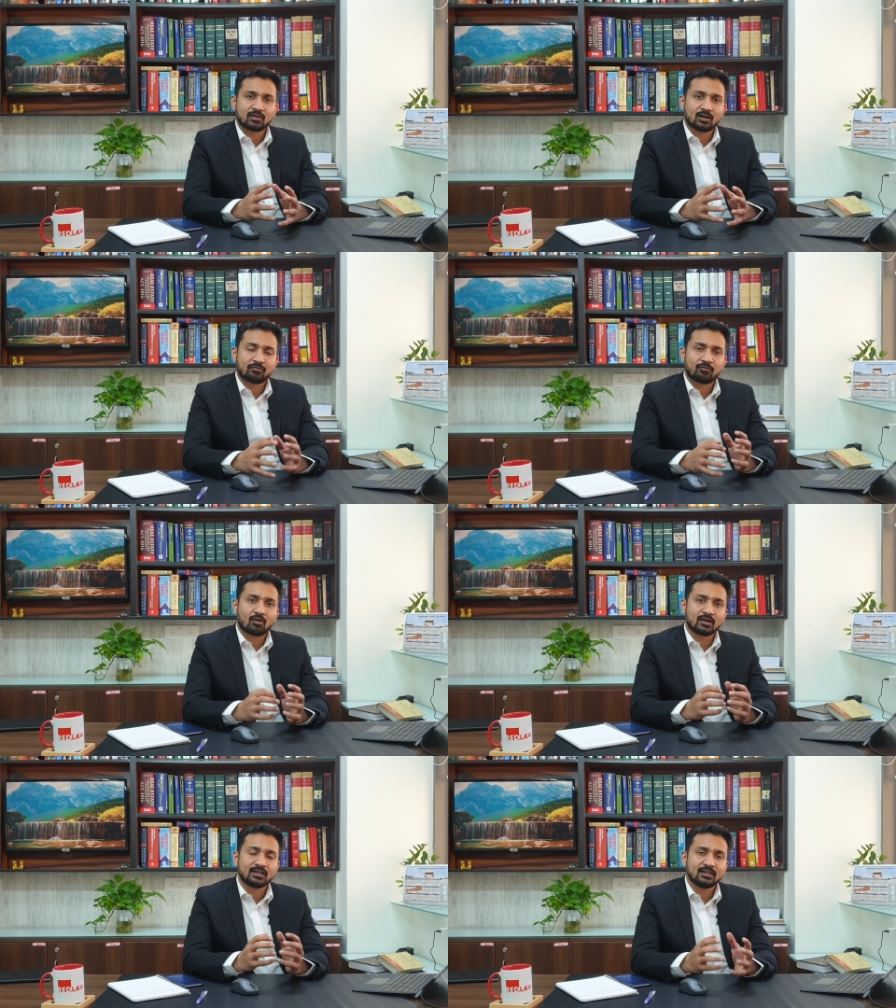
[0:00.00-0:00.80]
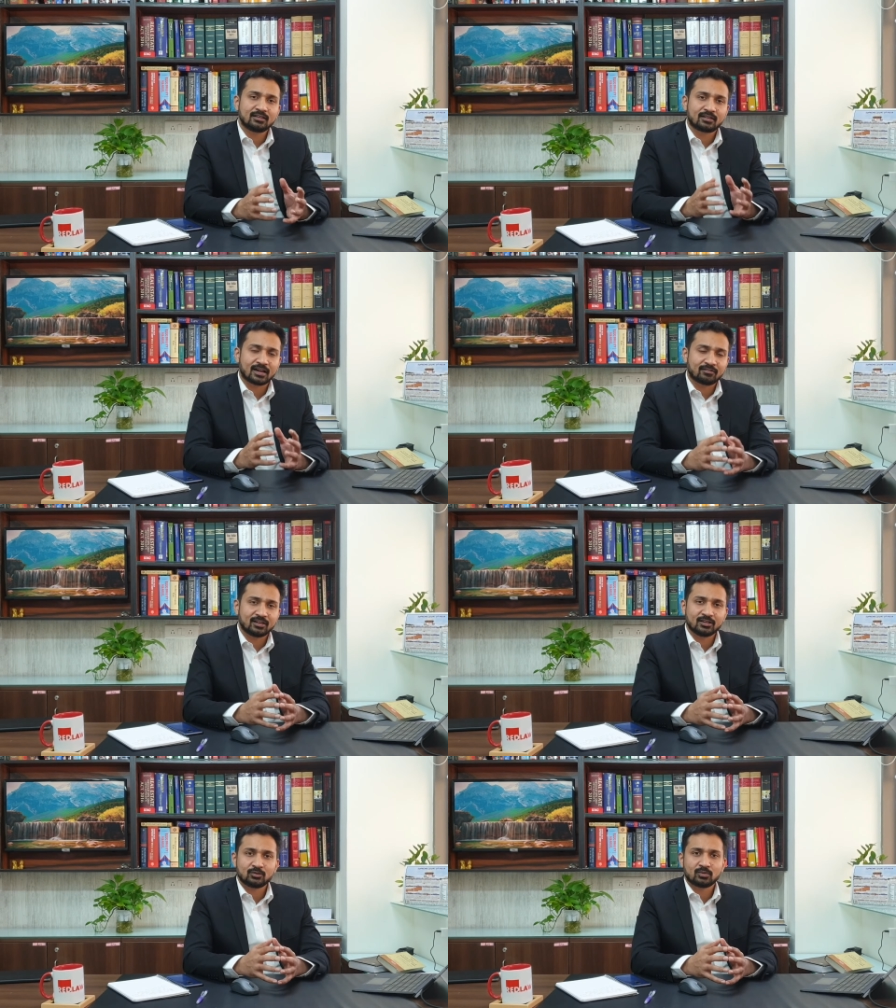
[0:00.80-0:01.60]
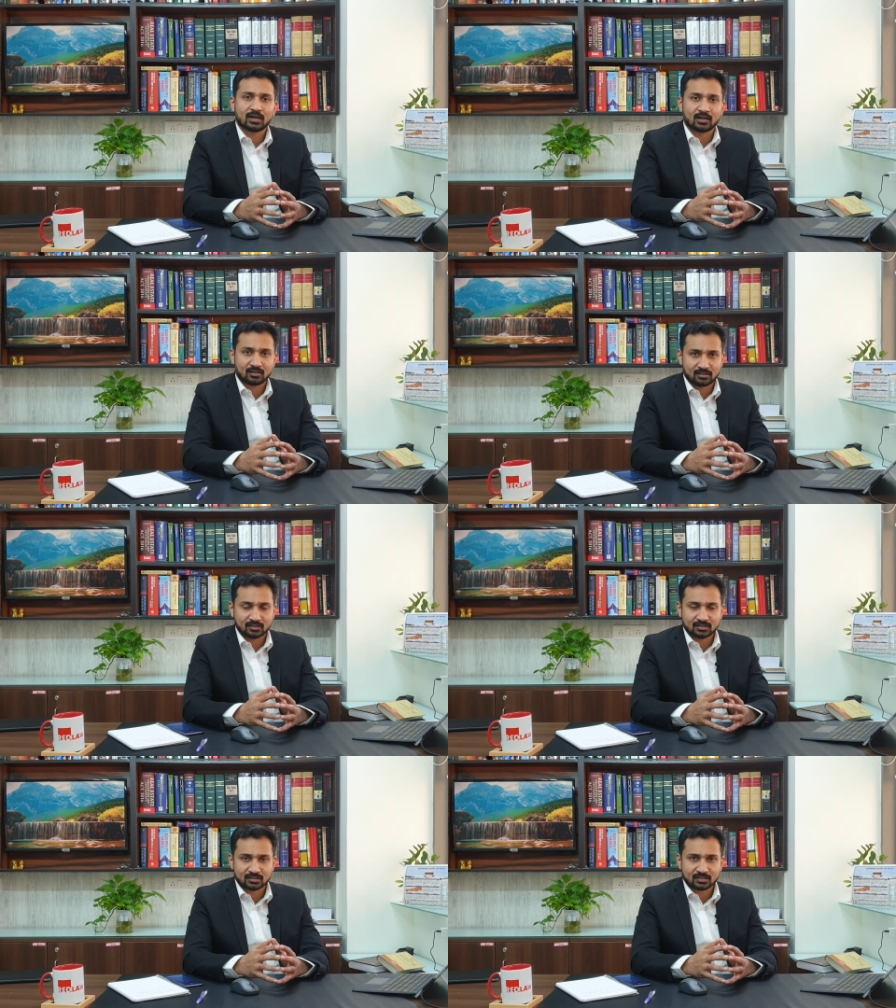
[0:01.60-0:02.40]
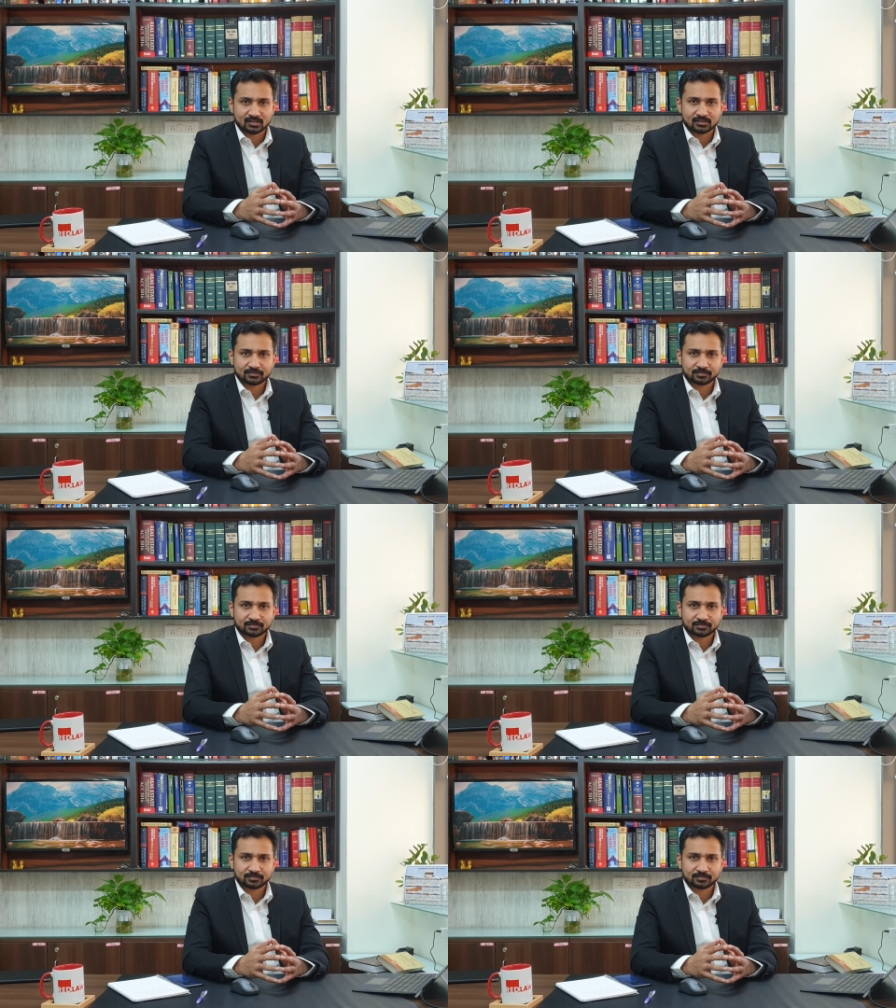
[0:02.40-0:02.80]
affording traveling to another city